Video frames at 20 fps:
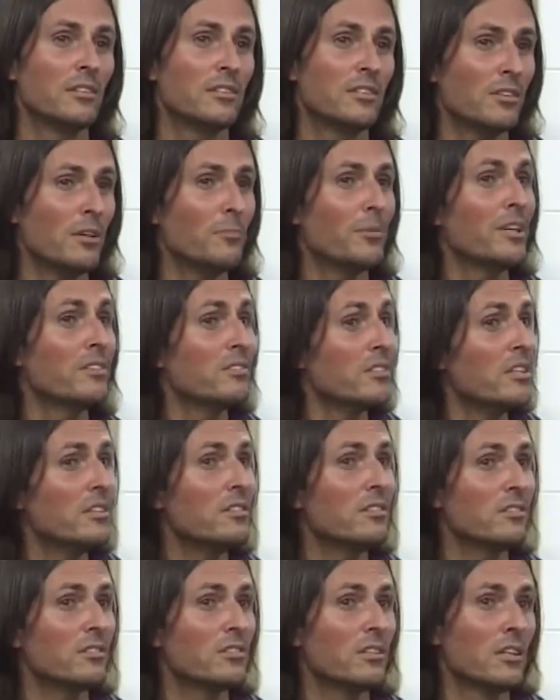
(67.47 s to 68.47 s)
Does that make
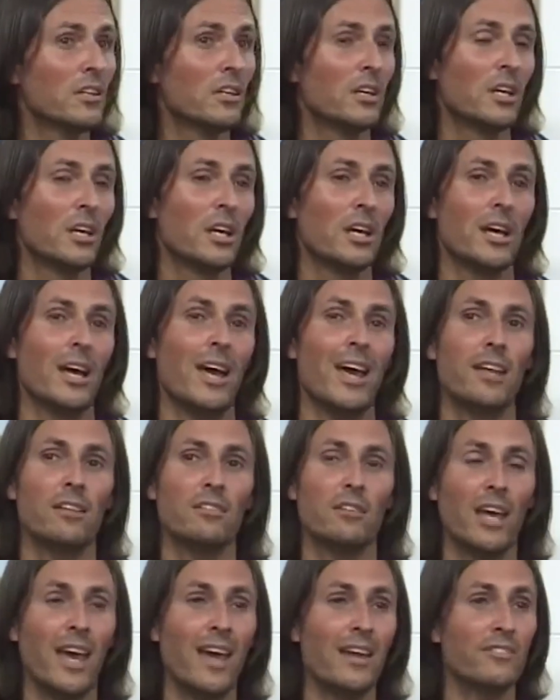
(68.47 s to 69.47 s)
sense?
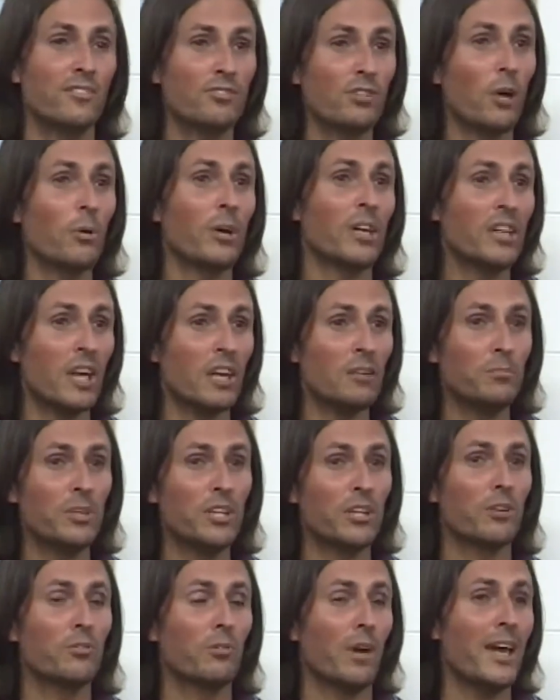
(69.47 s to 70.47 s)
And so it can
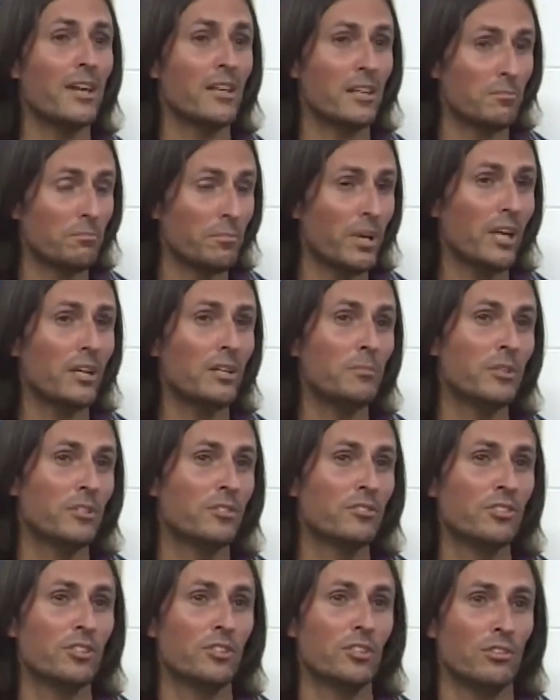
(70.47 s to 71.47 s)
be a great
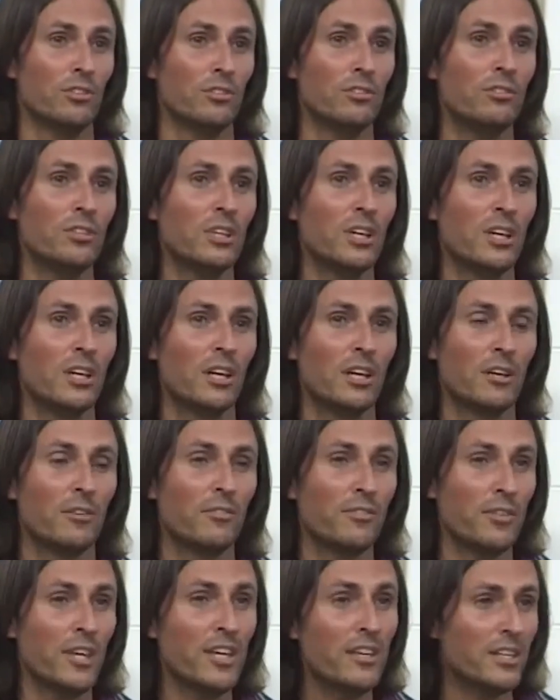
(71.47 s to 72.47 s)
impediment to you
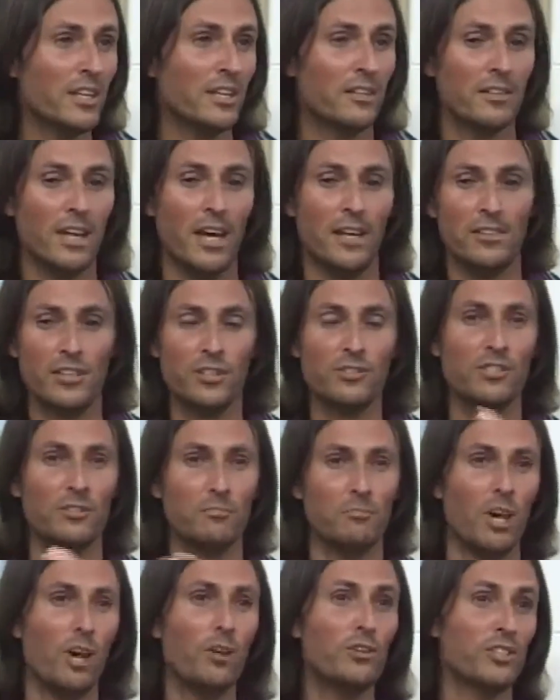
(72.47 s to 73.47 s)
thinking that this
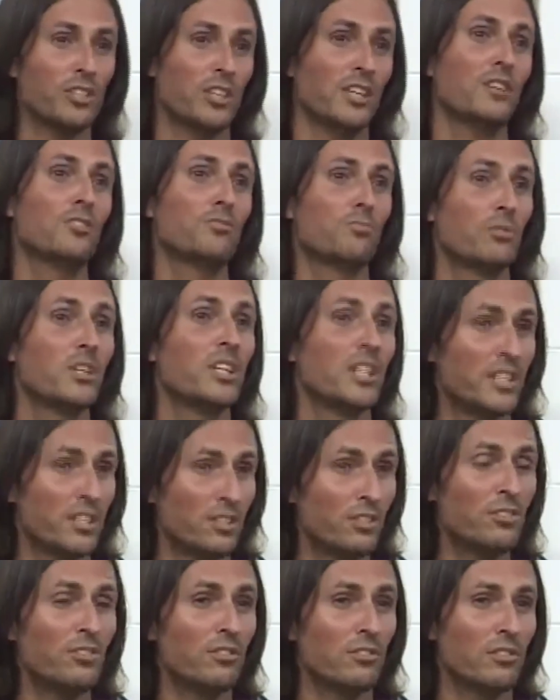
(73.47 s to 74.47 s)
emotion is really
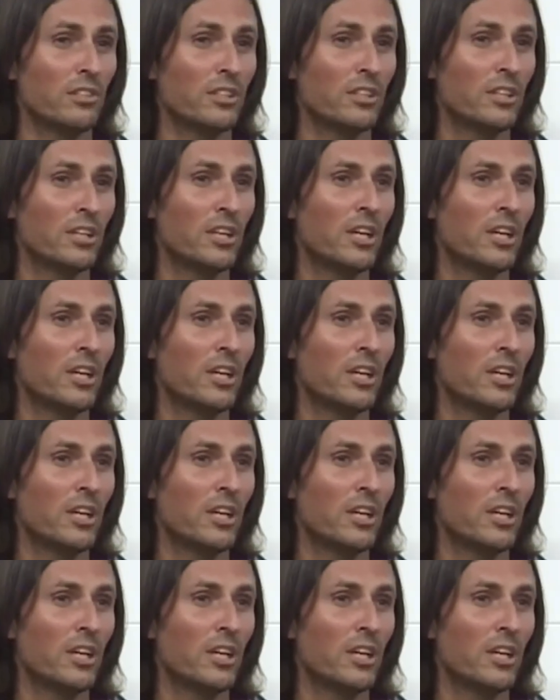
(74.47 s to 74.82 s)
you.